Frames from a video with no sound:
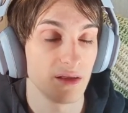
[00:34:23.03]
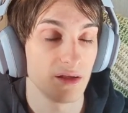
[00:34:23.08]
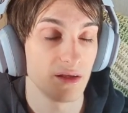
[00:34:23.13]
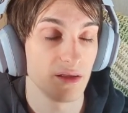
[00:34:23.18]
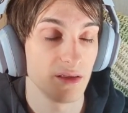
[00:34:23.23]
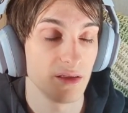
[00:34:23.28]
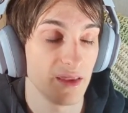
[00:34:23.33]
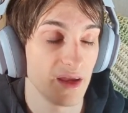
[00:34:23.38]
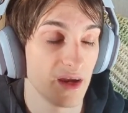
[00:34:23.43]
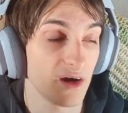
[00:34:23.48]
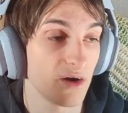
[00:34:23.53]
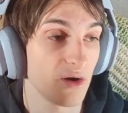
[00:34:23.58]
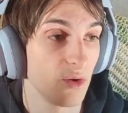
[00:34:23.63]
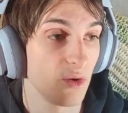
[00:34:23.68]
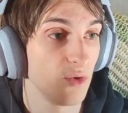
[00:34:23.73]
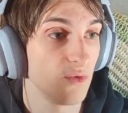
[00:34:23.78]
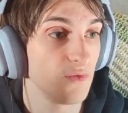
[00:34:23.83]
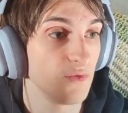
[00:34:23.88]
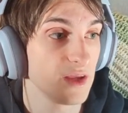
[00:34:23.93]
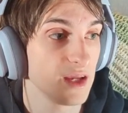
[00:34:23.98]
they're
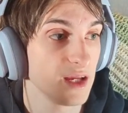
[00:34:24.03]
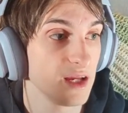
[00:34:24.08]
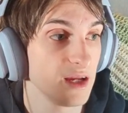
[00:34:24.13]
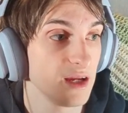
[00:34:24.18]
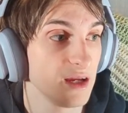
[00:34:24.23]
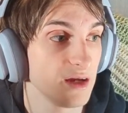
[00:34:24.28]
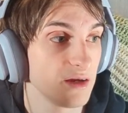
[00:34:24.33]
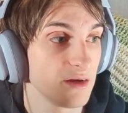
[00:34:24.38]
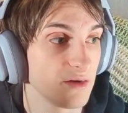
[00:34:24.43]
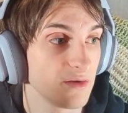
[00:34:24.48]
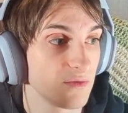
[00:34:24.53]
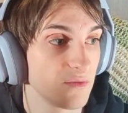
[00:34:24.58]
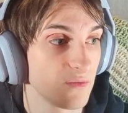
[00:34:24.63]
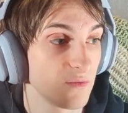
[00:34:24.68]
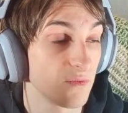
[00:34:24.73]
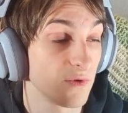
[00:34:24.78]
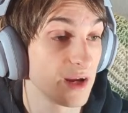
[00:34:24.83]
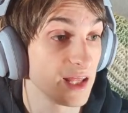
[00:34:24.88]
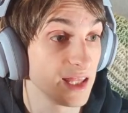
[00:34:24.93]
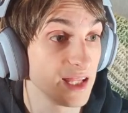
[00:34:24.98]
only
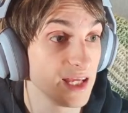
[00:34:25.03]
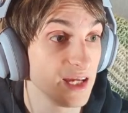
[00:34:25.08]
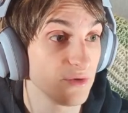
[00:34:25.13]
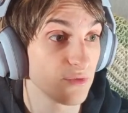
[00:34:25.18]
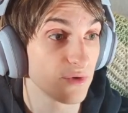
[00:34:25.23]
really,